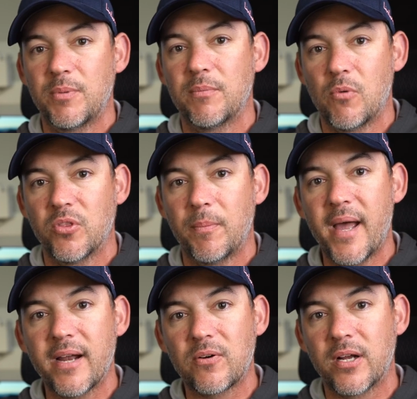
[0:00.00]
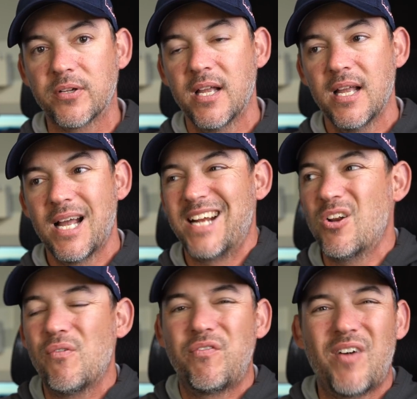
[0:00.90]
bit more in the background, I
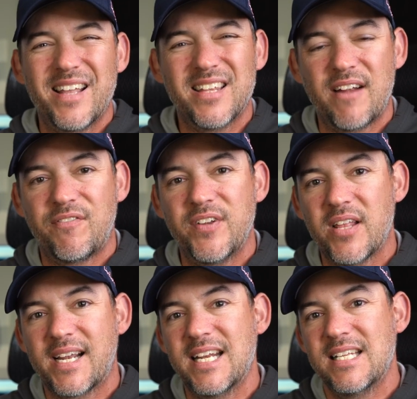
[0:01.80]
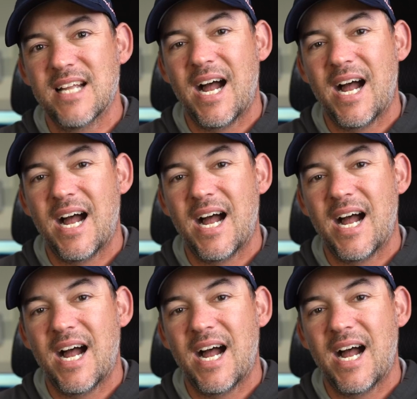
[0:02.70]
don't find that I feel like I need to